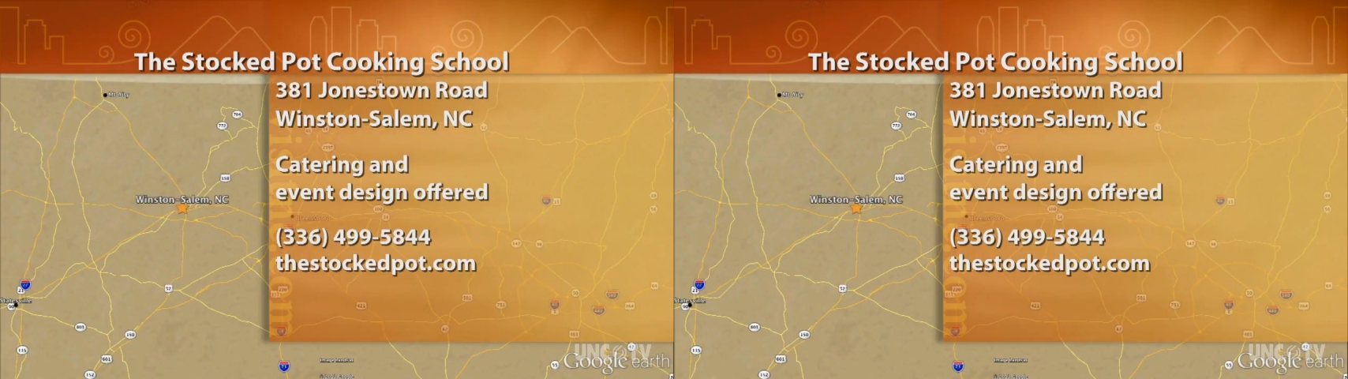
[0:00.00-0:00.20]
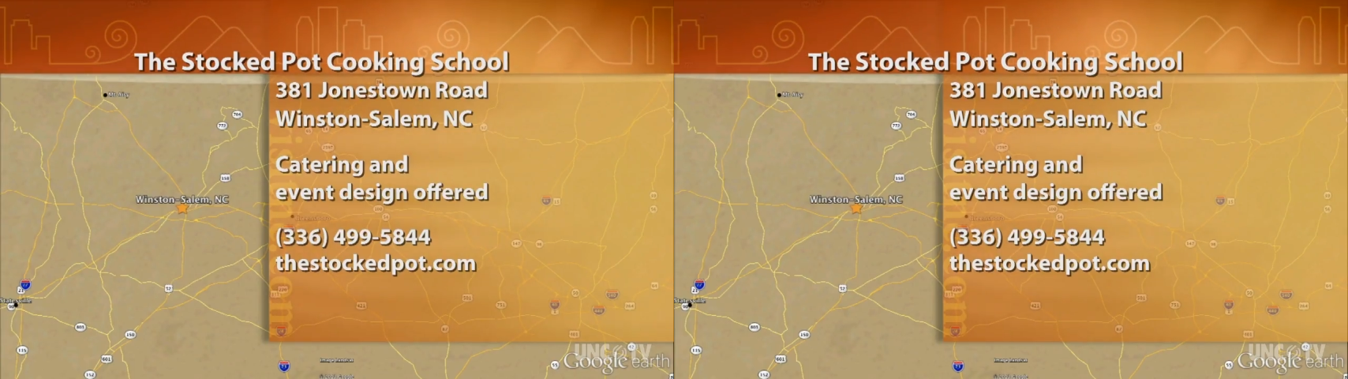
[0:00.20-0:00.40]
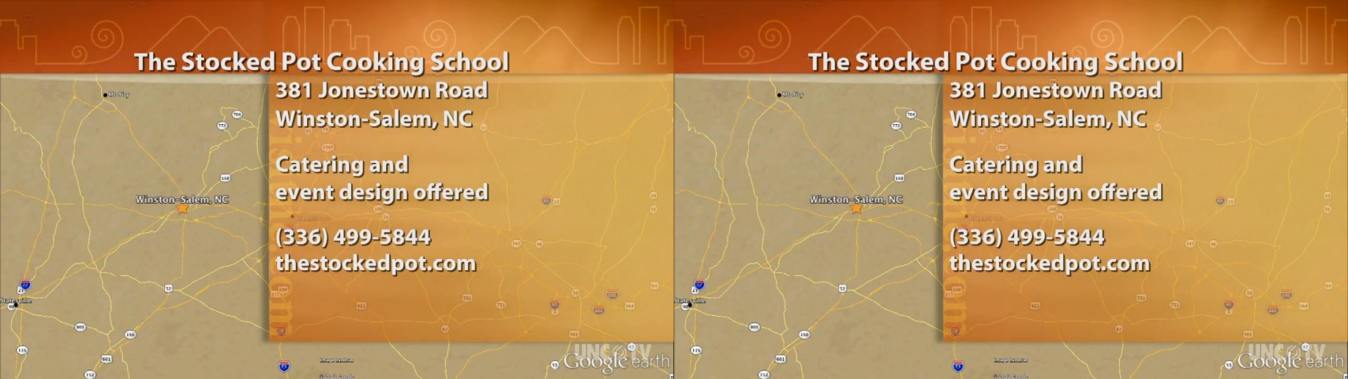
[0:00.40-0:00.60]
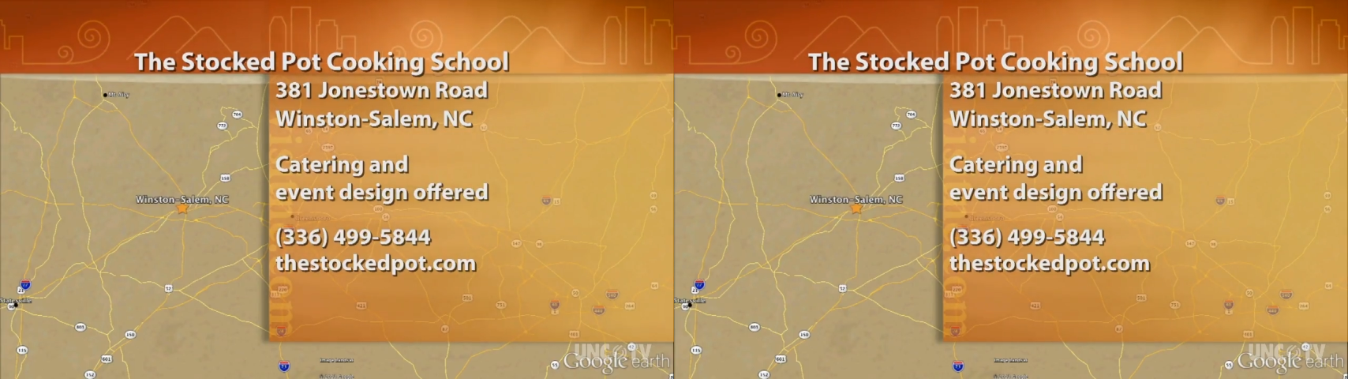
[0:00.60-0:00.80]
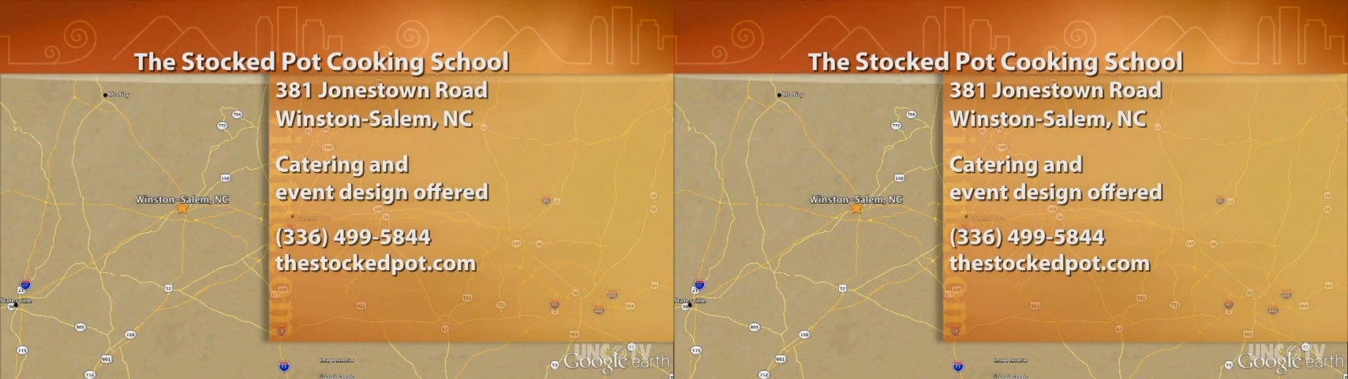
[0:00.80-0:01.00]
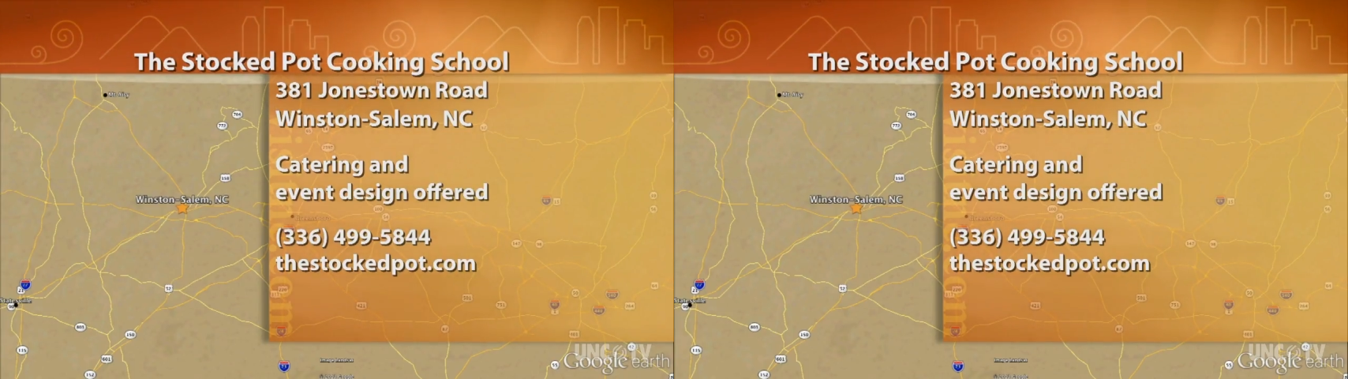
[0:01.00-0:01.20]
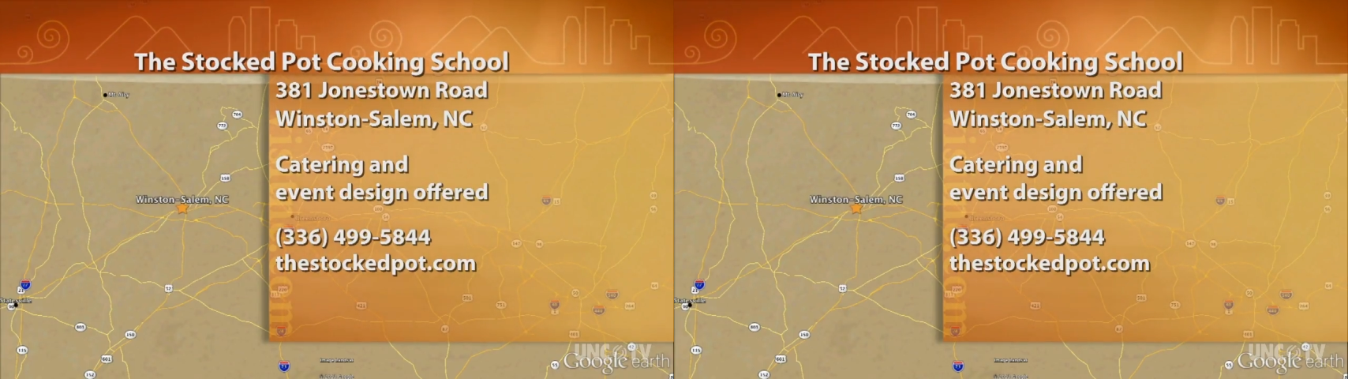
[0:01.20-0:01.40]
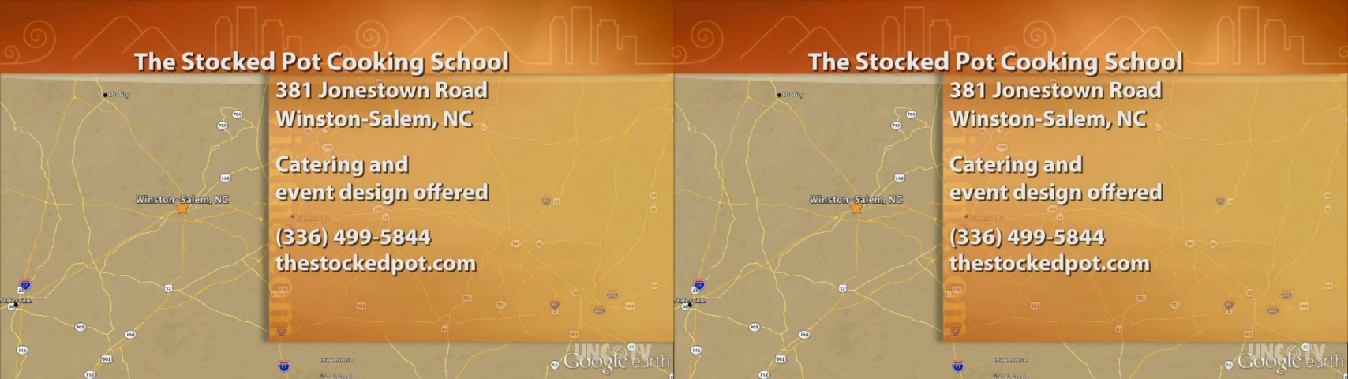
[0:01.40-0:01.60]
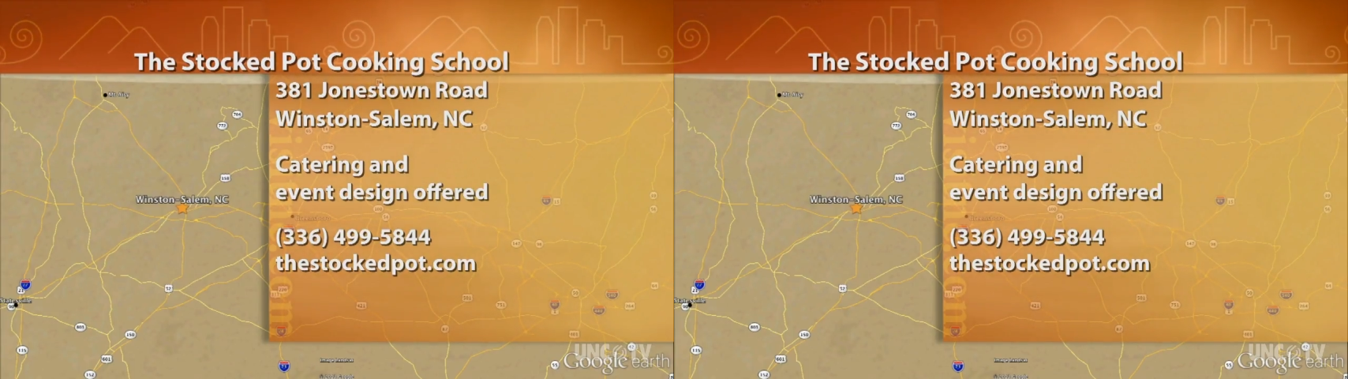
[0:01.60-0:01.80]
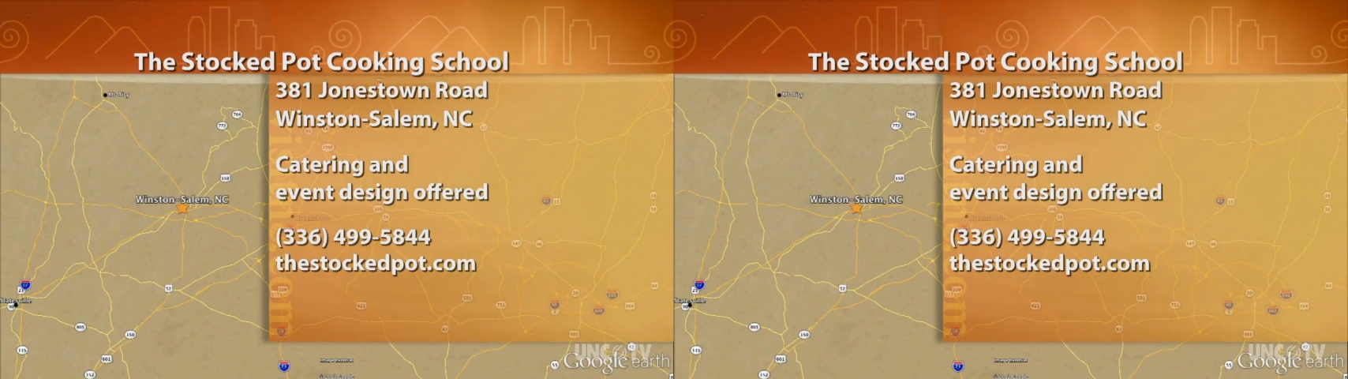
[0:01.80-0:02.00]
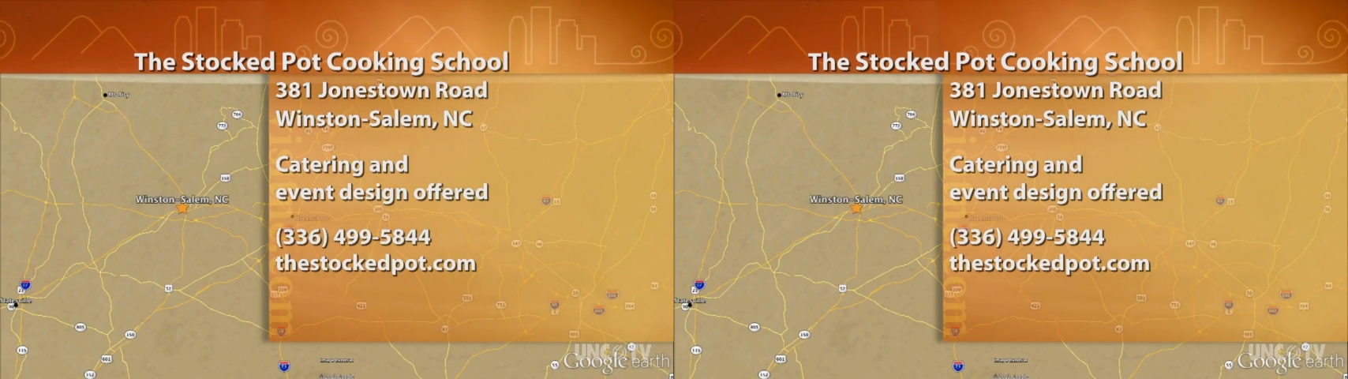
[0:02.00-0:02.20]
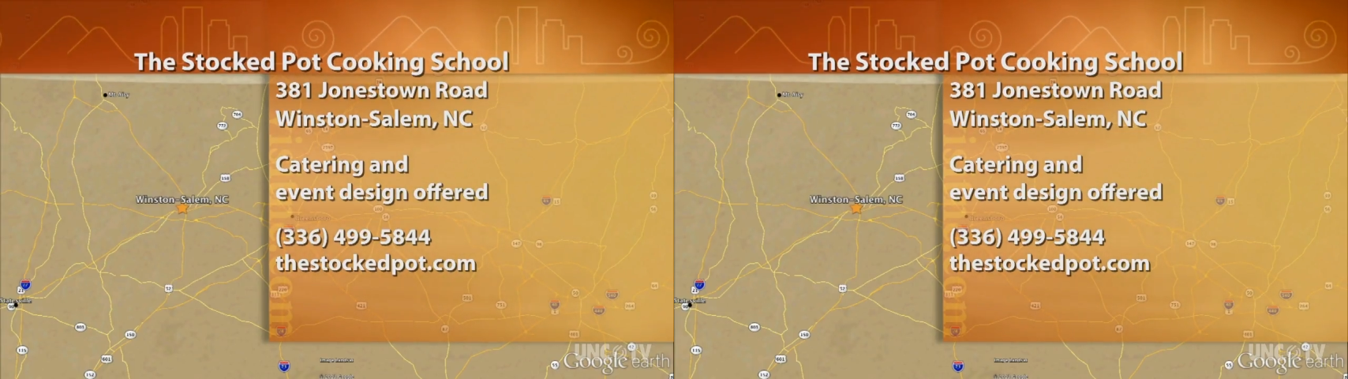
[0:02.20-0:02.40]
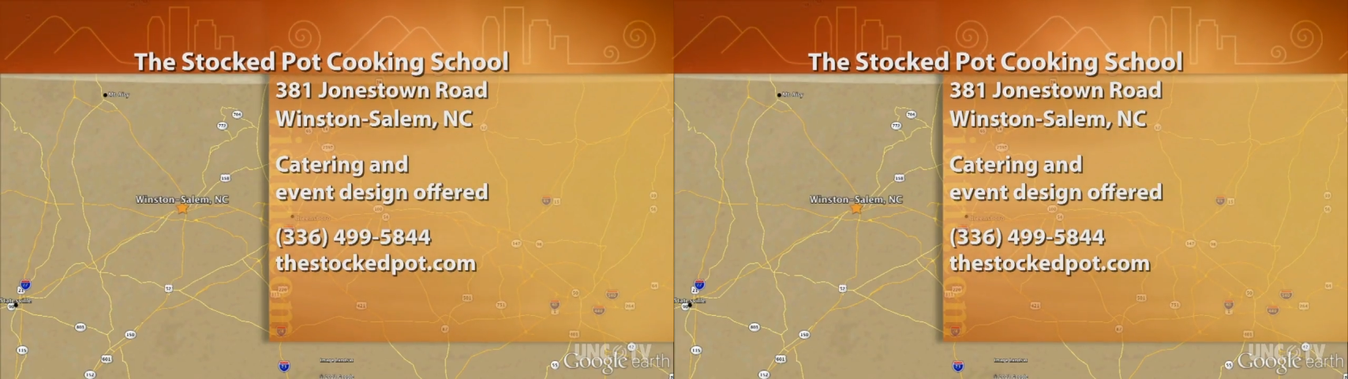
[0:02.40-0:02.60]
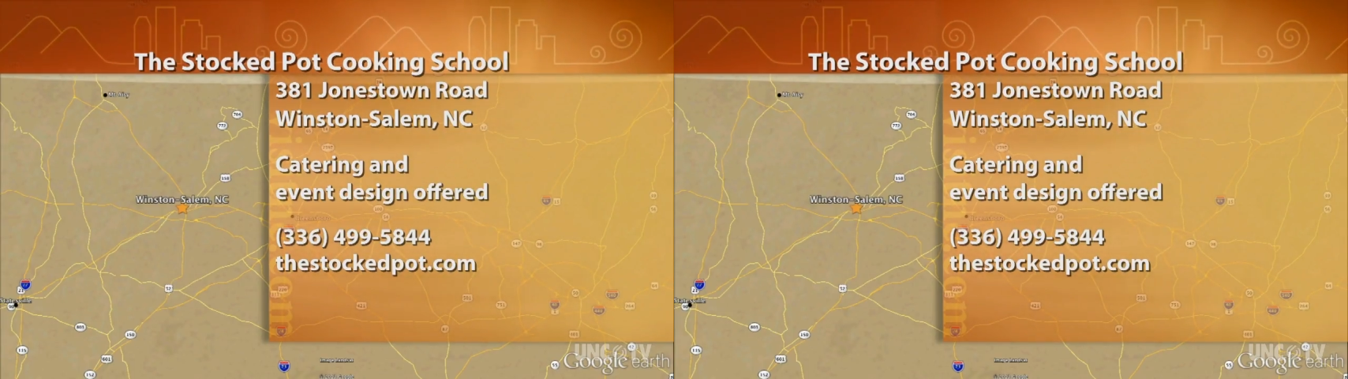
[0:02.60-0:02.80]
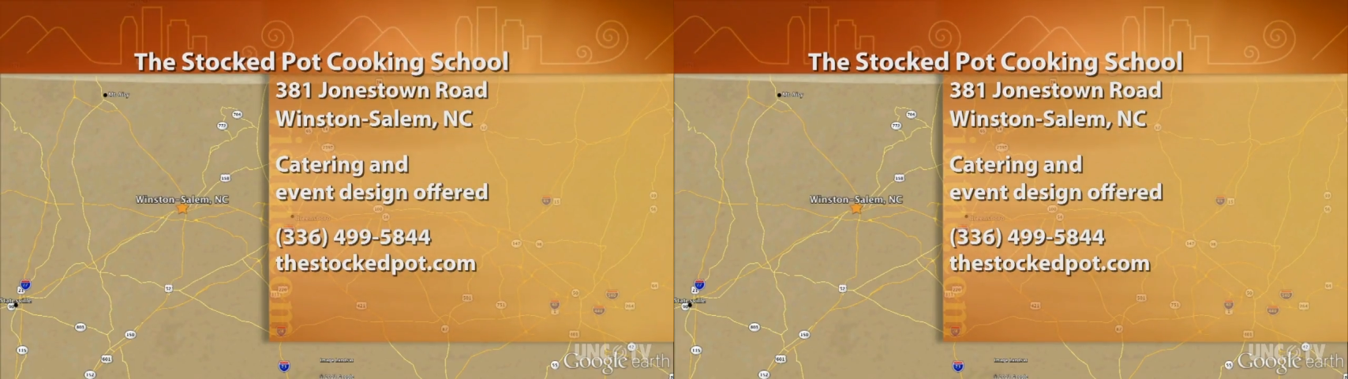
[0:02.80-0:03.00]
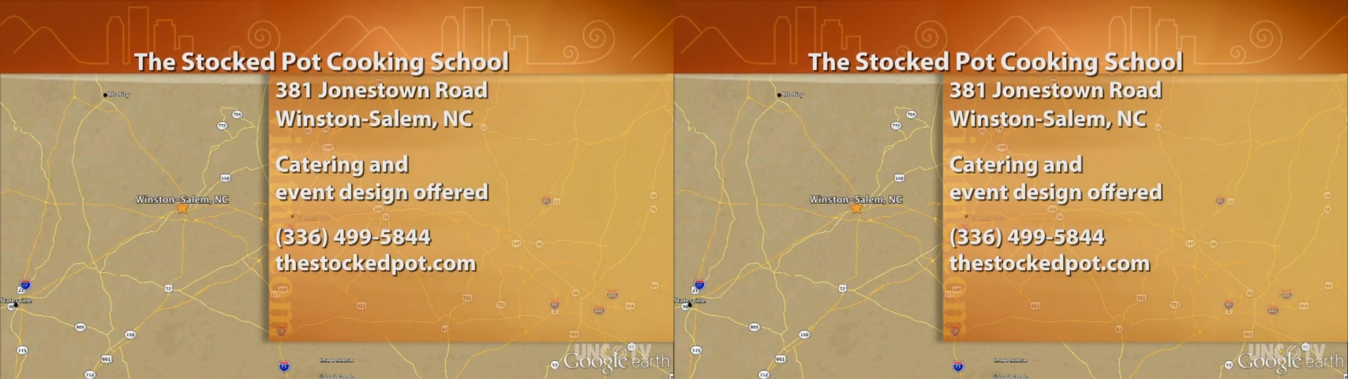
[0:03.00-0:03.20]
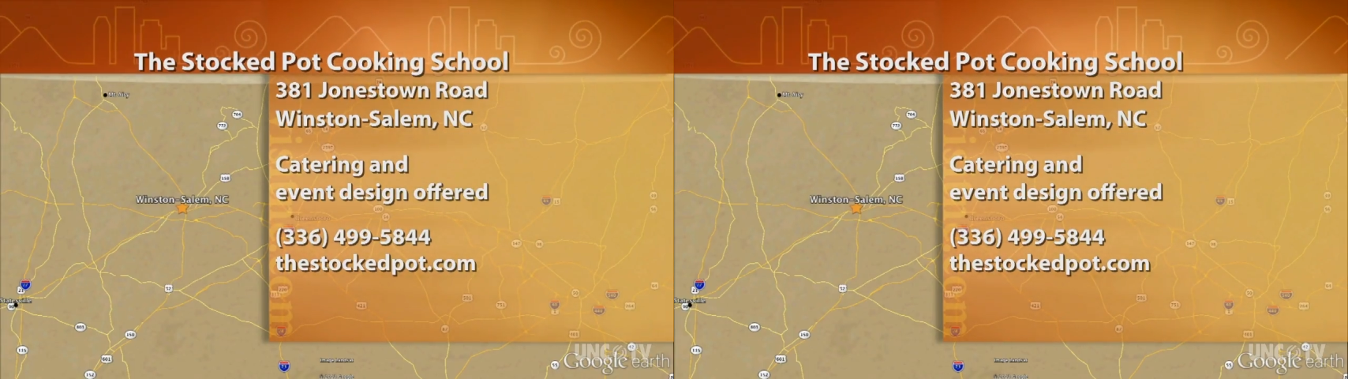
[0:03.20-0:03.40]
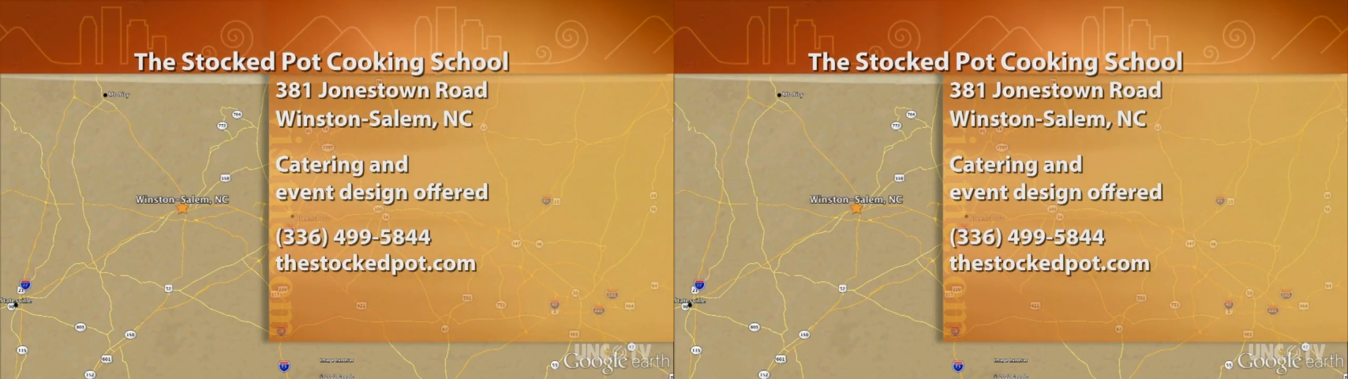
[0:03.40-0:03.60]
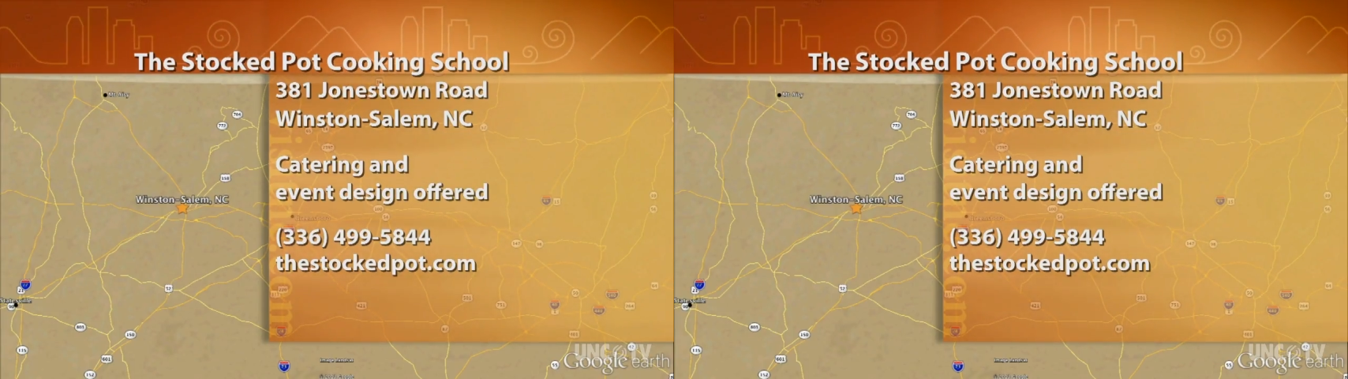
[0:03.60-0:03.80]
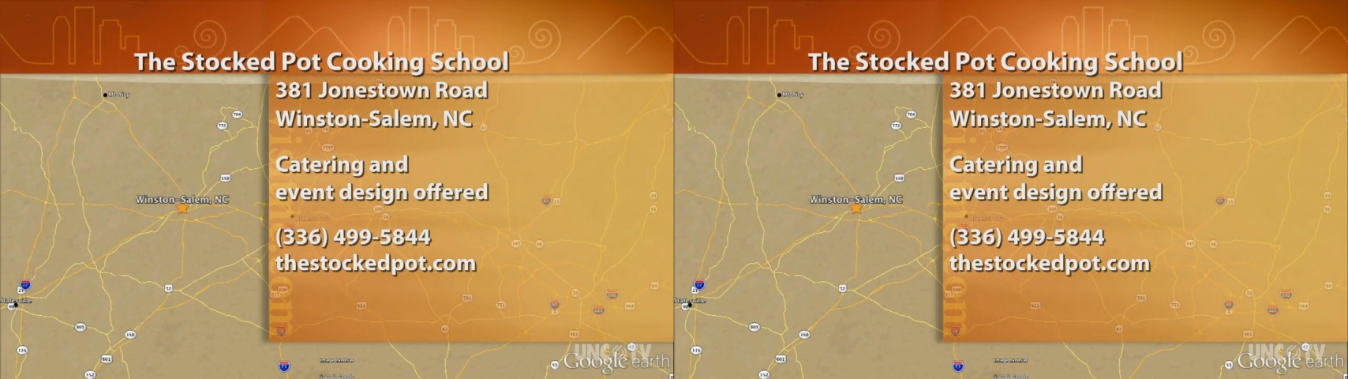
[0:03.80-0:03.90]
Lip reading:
(no speaker visible)